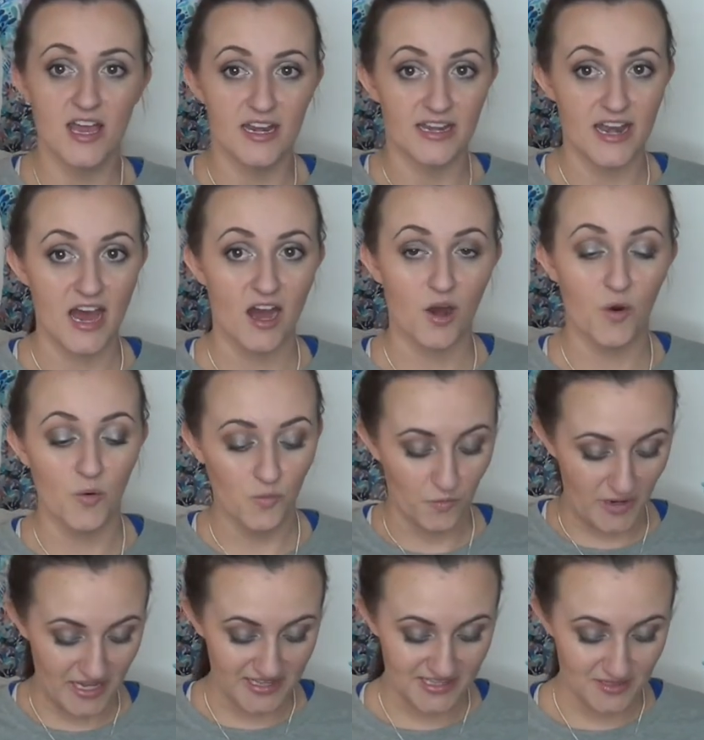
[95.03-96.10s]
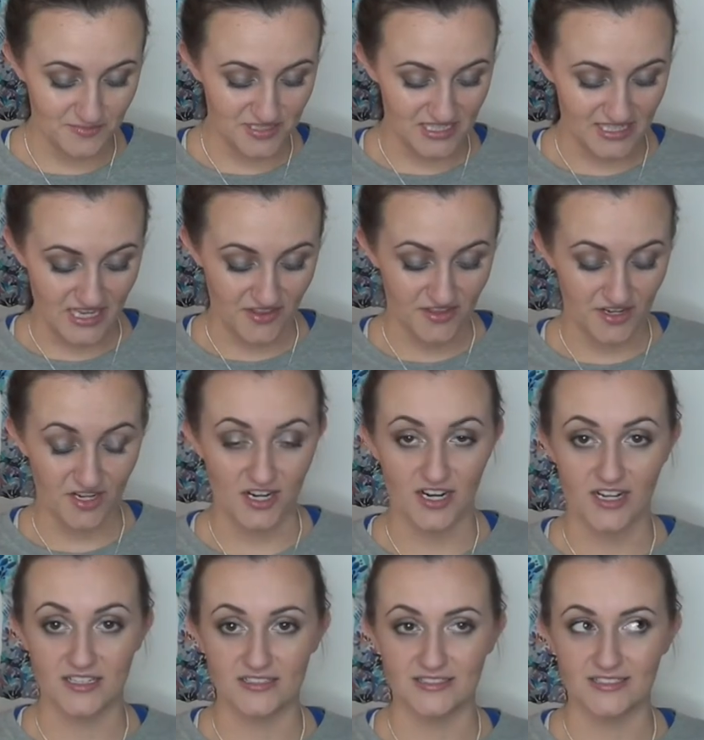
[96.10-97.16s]
Now, weighing them
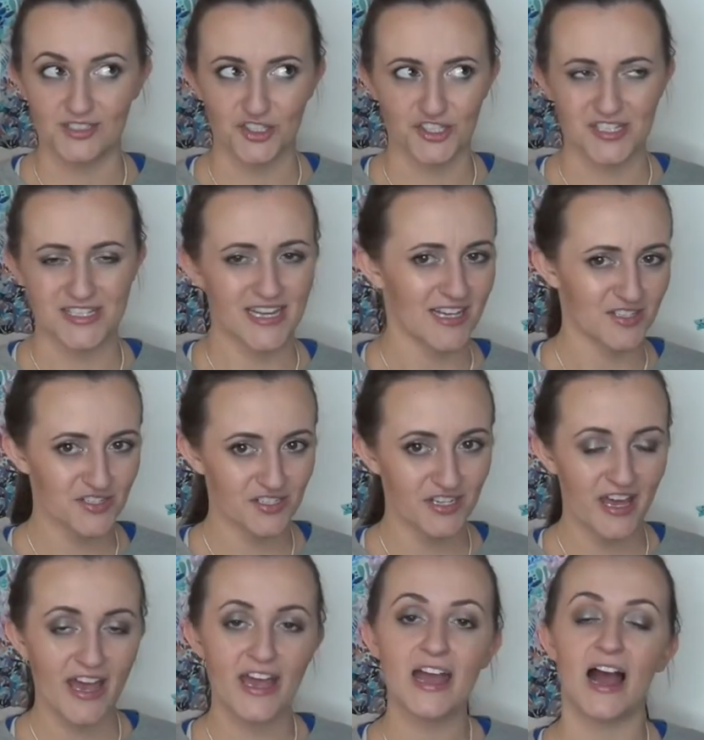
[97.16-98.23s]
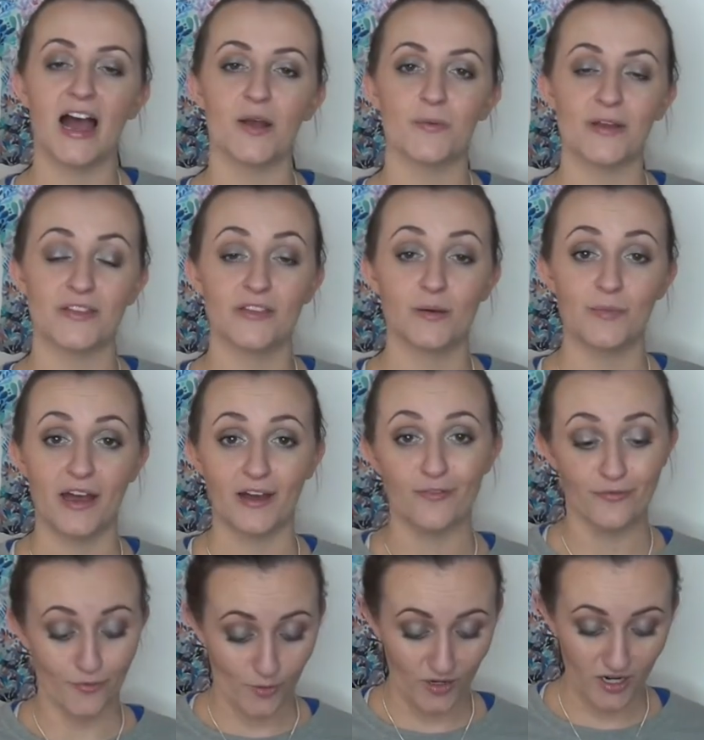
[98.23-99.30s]
together just yesterday, I weighed them at
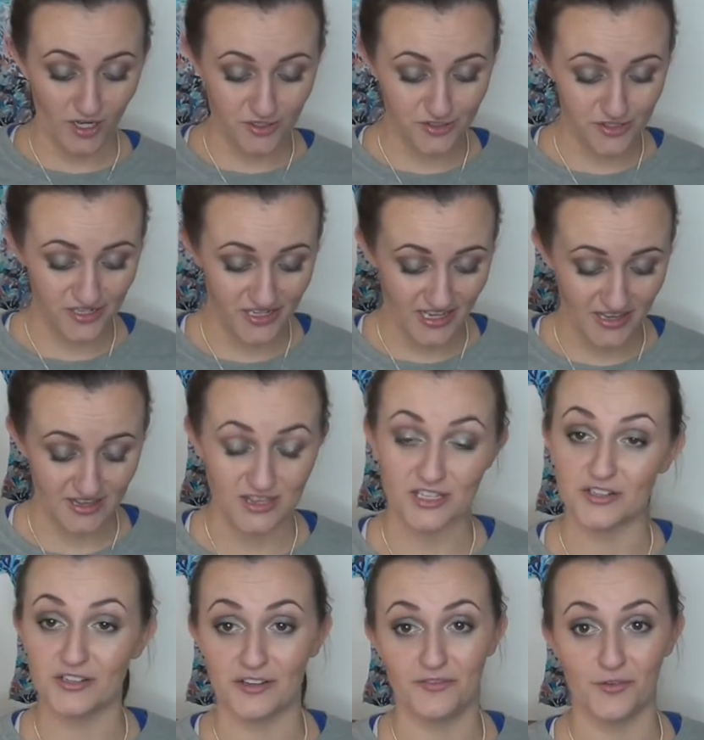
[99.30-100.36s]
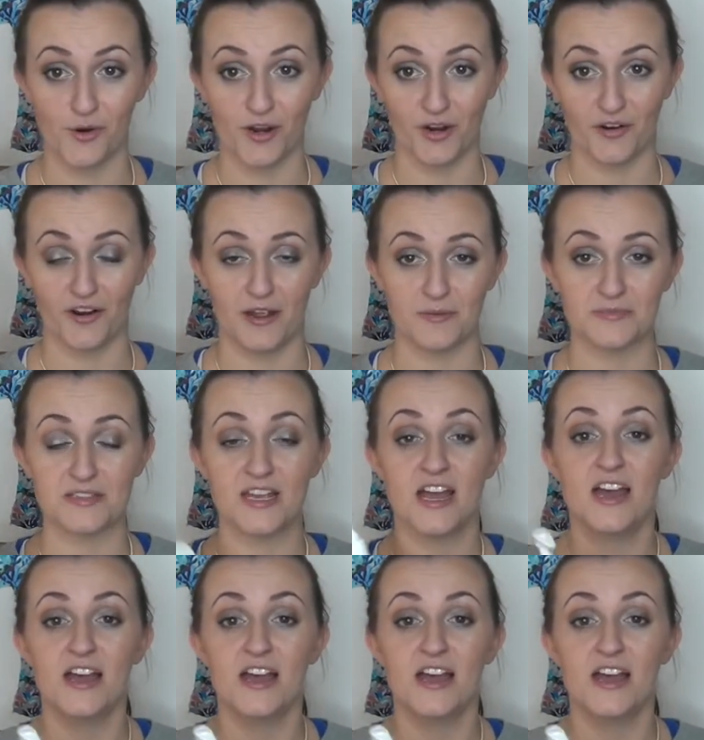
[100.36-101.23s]
434 grams.